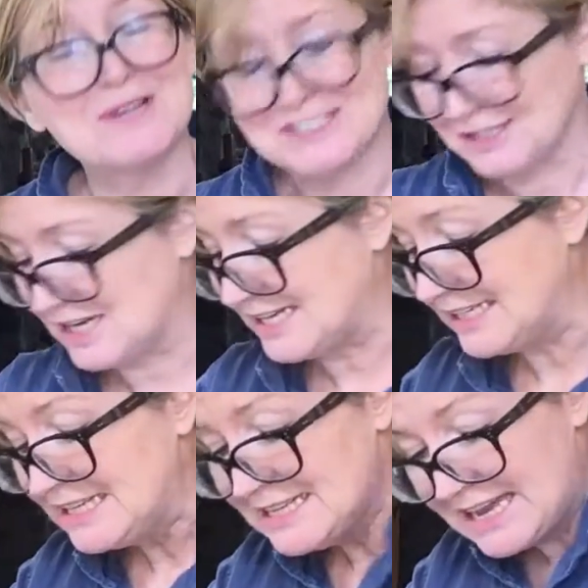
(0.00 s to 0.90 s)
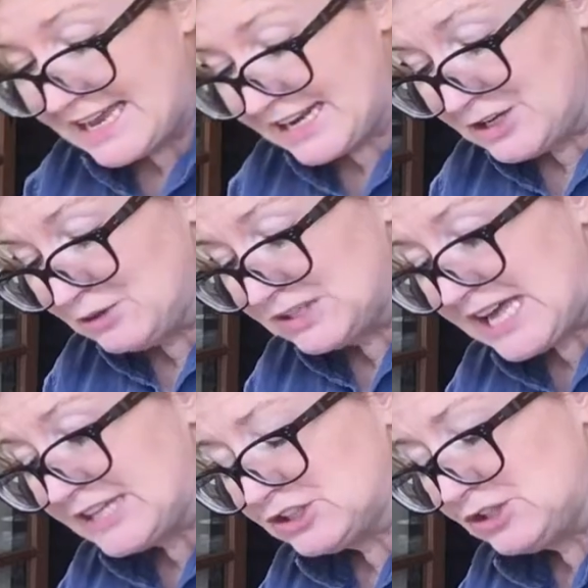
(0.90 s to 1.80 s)
my delight, and I use
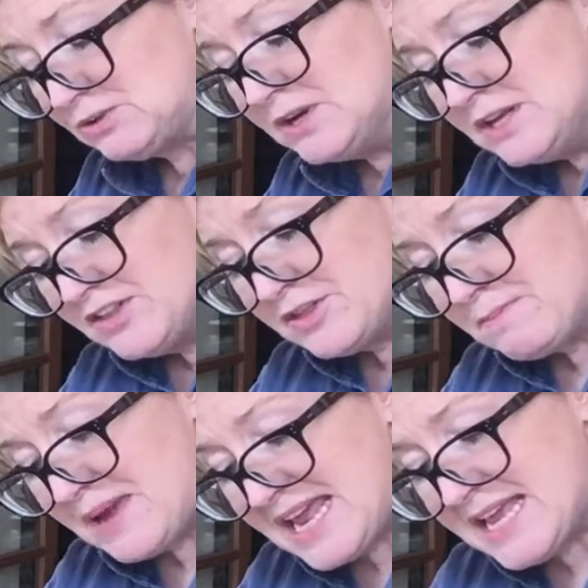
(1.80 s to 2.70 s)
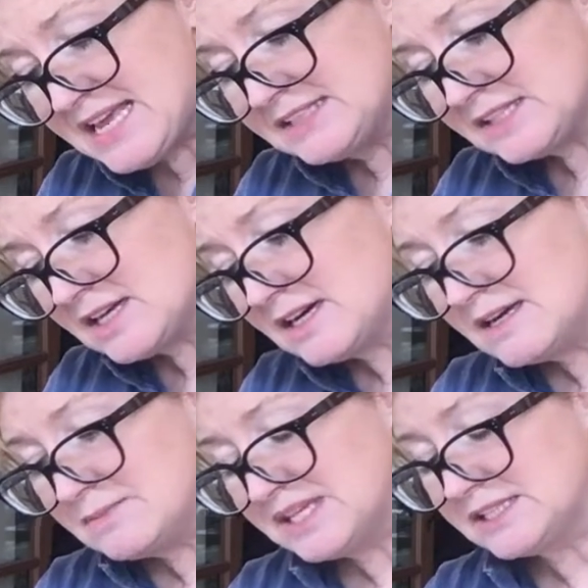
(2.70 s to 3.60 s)
that too. The baking
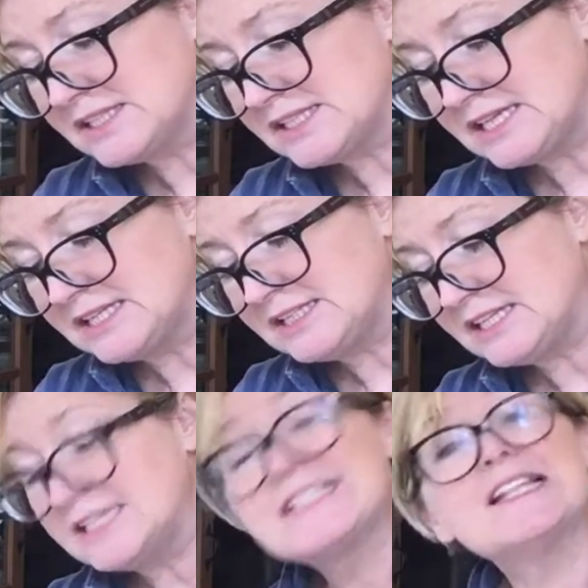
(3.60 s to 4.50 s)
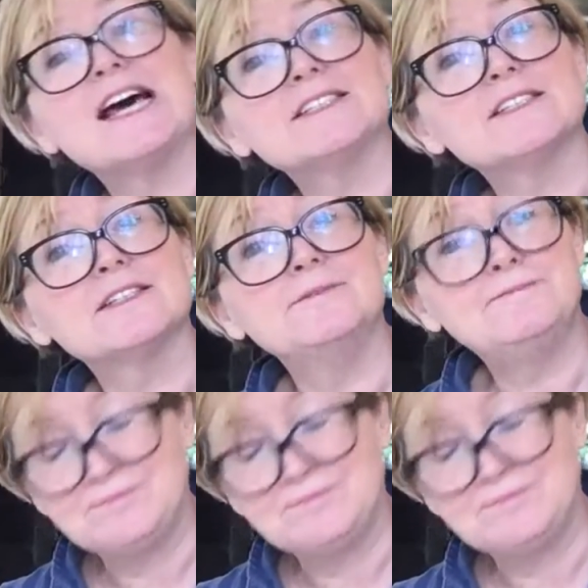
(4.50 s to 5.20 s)
time in a skillet is less.